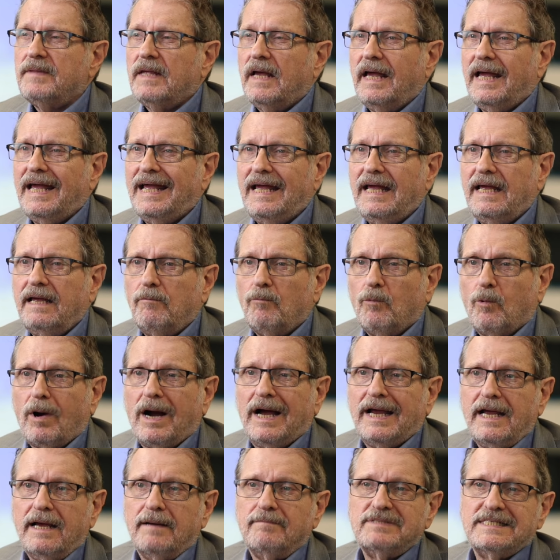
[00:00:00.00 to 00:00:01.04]
a
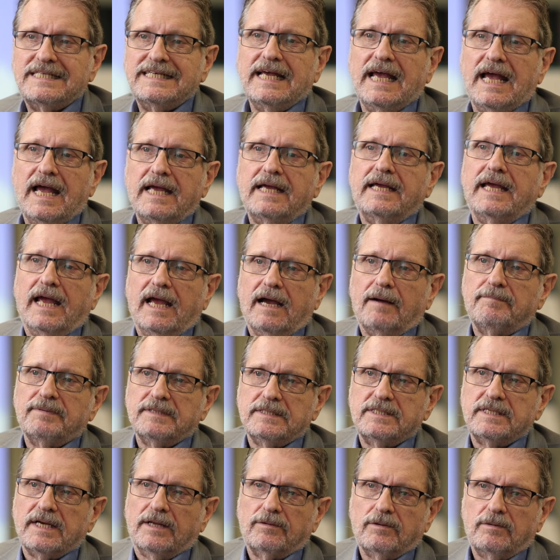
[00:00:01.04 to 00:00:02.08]
YMCA camp in
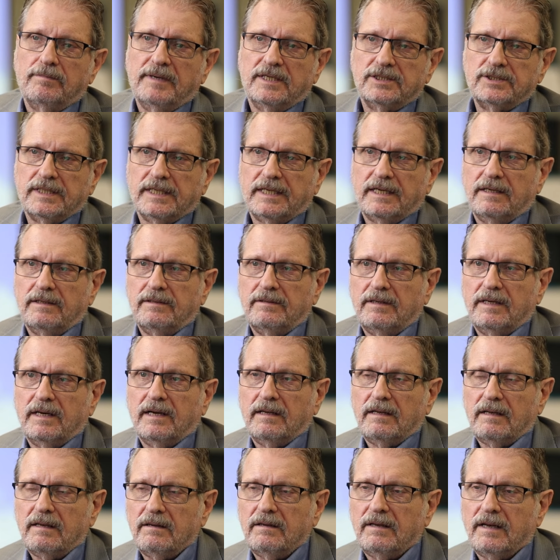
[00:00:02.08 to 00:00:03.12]
southern Michigan, and I
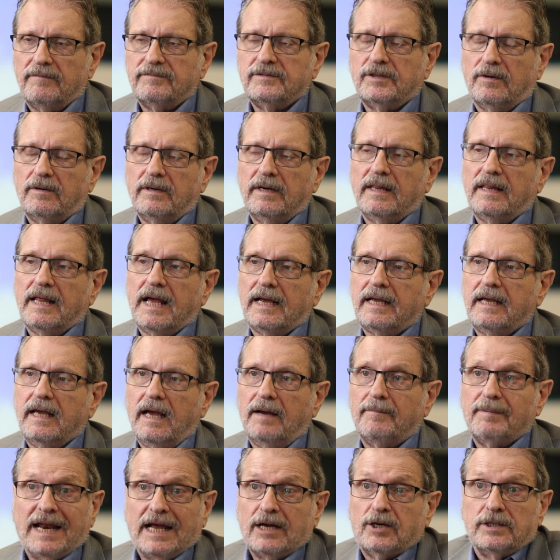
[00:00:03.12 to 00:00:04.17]
loved going to that
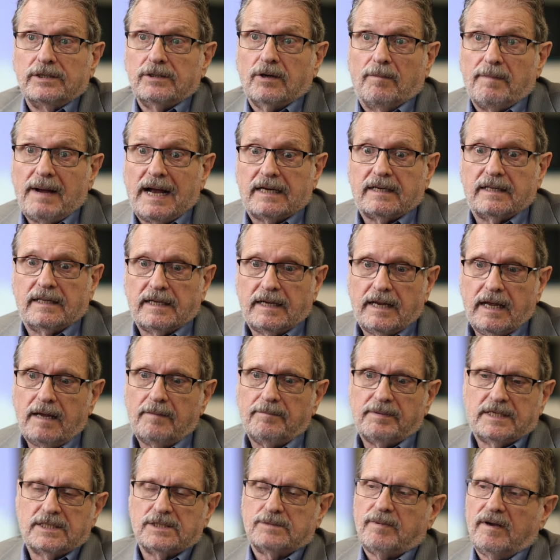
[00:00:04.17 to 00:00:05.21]
camp, and I couldn't go back to the camp
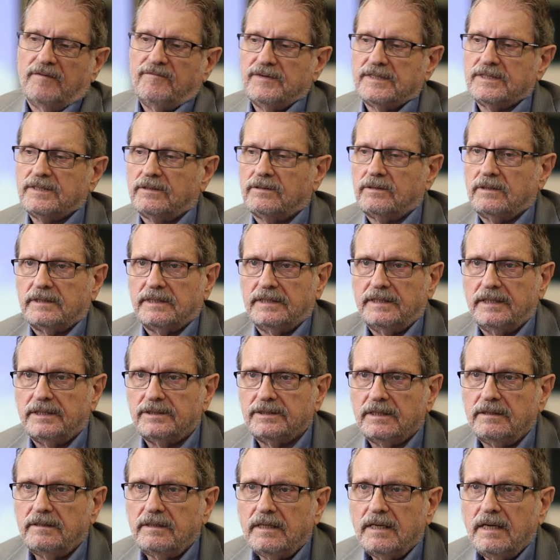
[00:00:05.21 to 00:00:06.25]
because of my physical
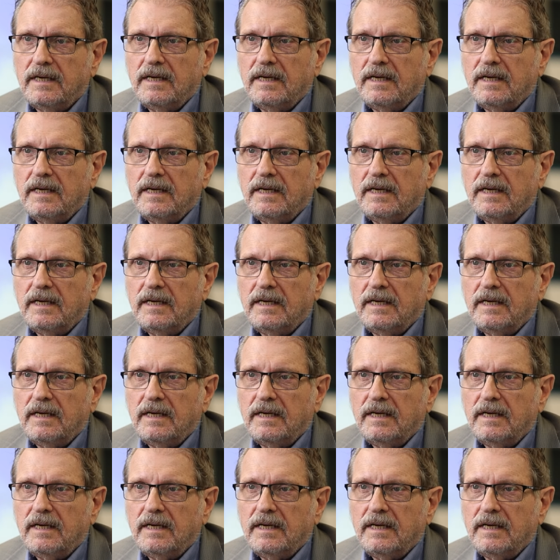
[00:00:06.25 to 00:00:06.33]
condition.